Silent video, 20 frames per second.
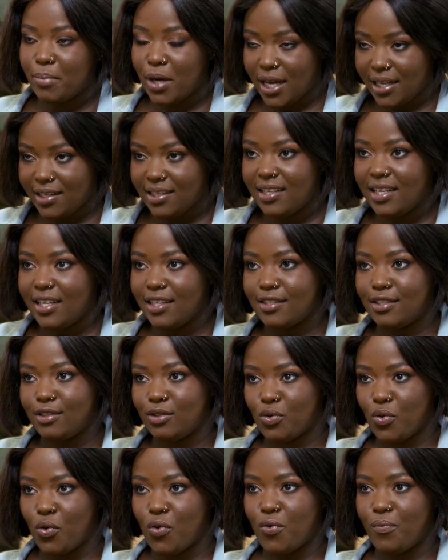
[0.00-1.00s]
Party Next
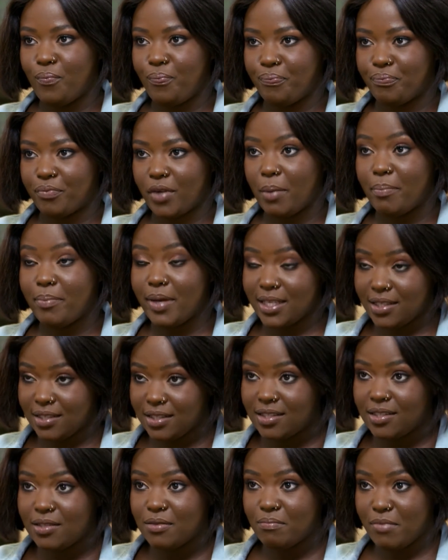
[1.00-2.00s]
Door,
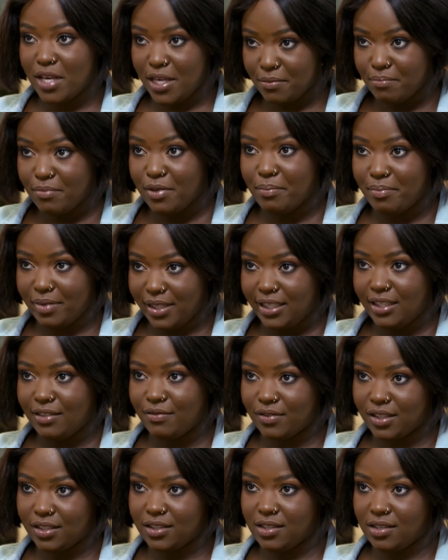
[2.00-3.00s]
best make me
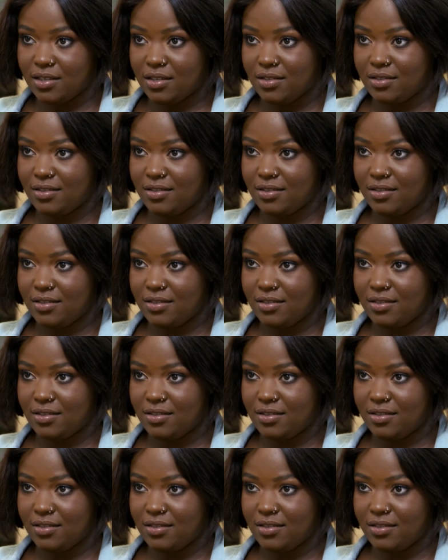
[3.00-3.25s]
believe it.